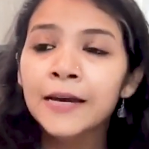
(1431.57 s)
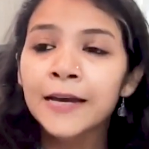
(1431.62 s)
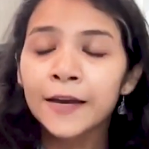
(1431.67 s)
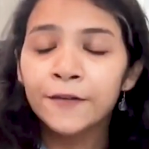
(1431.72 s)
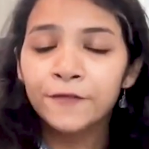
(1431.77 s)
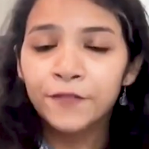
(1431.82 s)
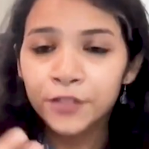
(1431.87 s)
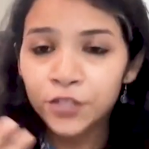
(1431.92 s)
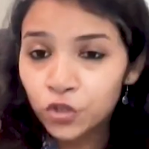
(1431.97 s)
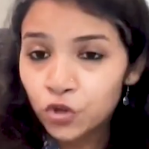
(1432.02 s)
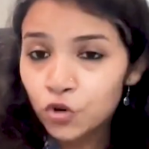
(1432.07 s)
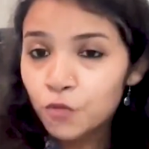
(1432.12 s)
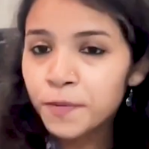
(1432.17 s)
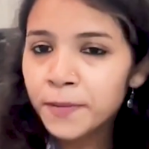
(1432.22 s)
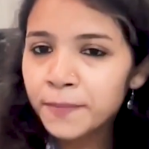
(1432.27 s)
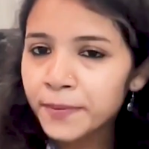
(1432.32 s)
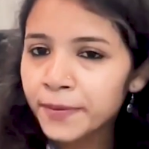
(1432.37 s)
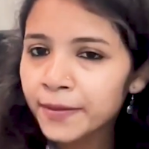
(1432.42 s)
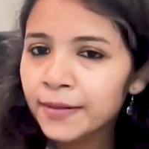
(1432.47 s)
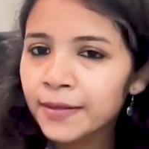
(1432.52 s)
If it's 2
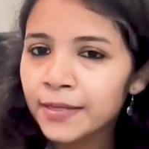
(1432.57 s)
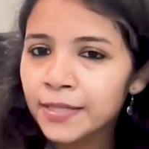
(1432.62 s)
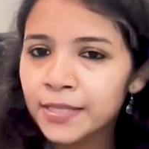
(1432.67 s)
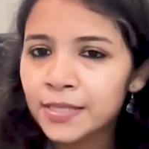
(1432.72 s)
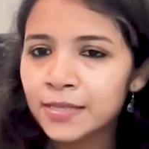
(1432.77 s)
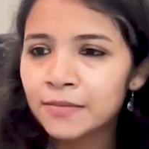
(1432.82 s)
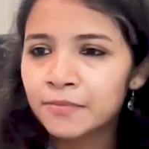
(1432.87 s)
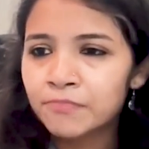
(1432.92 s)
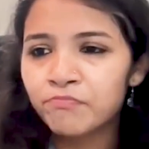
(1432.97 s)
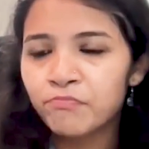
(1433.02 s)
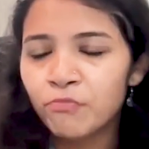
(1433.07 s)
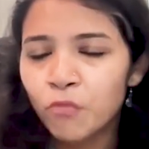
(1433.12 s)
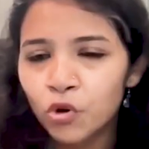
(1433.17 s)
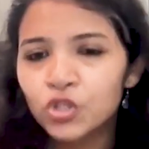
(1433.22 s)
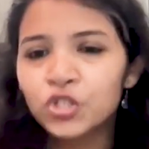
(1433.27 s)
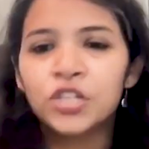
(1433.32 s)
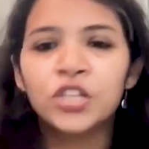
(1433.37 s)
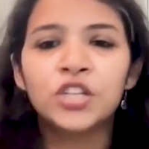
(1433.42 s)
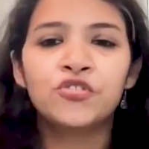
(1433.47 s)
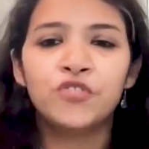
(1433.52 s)
people, it's
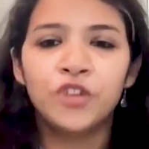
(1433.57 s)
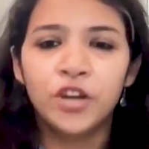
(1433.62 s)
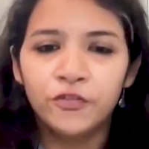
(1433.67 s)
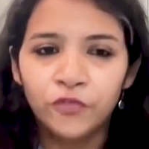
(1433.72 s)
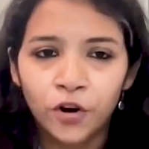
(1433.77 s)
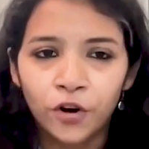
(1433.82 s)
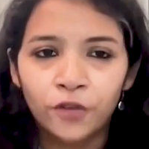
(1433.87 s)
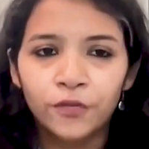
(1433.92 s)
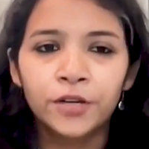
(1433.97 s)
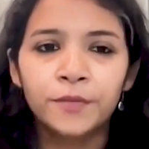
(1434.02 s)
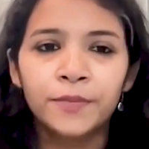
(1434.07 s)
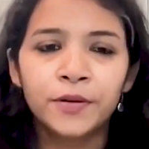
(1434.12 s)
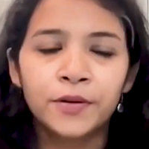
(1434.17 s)
mostly straightforward,